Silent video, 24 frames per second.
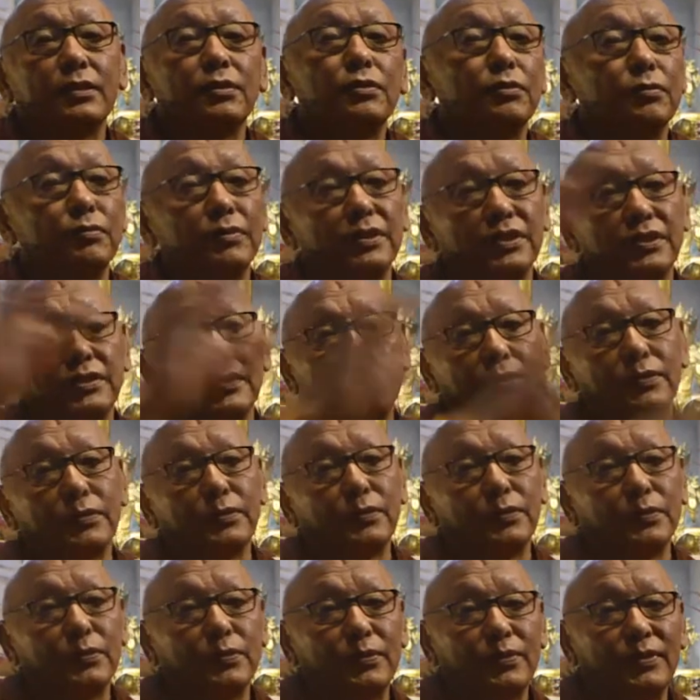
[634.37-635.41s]
conventional
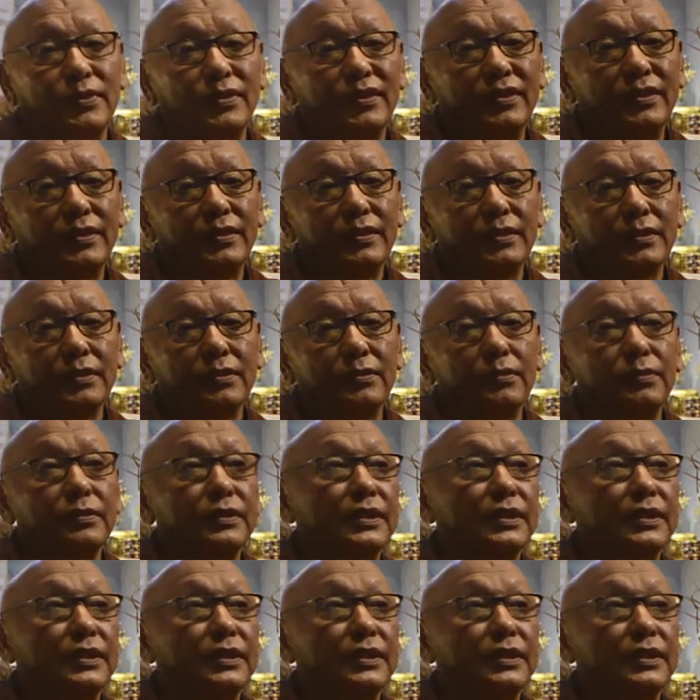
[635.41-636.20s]
truth. So